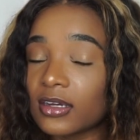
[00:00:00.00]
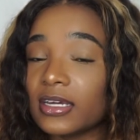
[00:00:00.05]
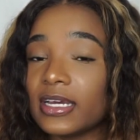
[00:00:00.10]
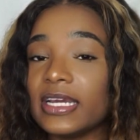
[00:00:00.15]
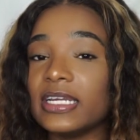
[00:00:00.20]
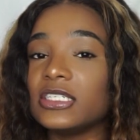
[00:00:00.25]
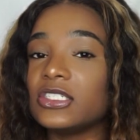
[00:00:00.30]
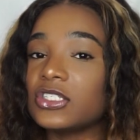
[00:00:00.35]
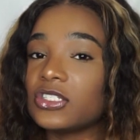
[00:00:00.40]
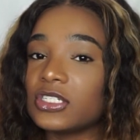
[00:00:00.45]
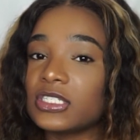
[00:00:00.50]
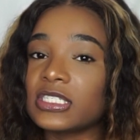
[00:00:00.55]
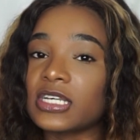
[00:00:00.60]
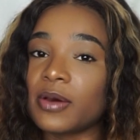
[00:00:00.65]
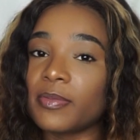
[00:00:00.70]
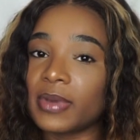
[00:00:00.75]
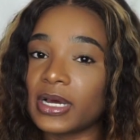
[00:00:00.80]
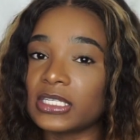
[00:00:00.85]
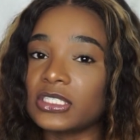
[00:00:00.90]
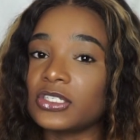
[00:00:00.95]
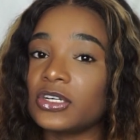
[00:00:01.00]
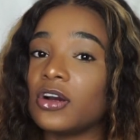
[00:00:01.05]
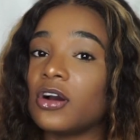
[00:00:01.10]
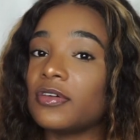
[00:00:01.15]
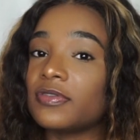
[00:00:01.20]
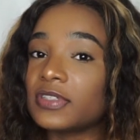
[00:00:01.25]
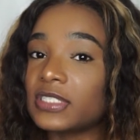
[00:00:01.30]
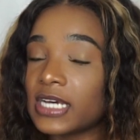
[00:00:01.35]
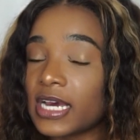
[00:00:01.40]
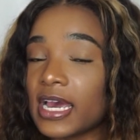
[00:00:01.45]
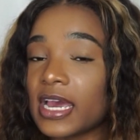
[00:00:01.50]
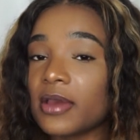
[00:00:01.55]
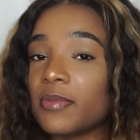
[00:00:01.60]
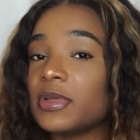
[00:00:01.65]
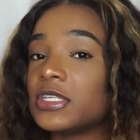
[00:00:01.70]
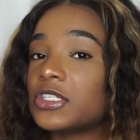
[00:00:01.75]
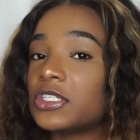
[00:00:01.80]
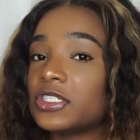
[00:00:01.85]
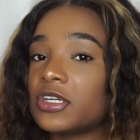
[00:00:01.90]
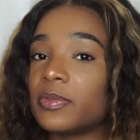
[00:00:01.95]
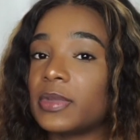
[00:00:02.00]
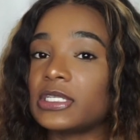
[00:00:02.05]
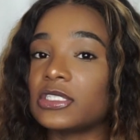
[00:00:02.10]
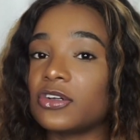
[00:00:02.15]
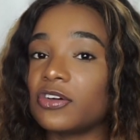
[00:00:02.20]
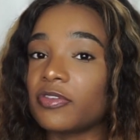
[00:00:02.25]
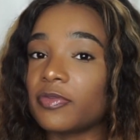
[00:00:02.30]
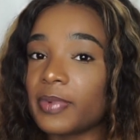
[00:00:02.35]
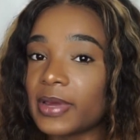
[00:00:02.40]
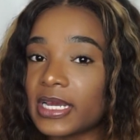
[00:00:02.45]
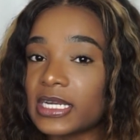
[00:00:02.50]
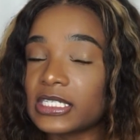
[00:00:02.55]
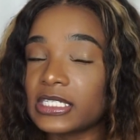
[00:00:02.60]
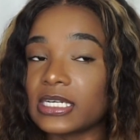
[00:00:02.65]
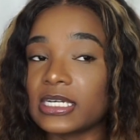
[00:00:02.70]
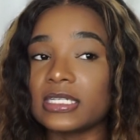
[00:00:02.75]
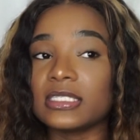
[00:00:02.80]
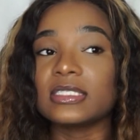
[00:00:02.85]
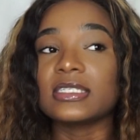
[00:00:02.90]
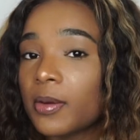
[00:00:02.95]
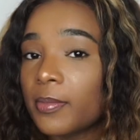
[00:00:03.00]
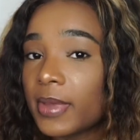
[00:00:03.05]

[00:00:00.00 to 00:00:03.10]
It's just a matter of time. It's just a matter of patience.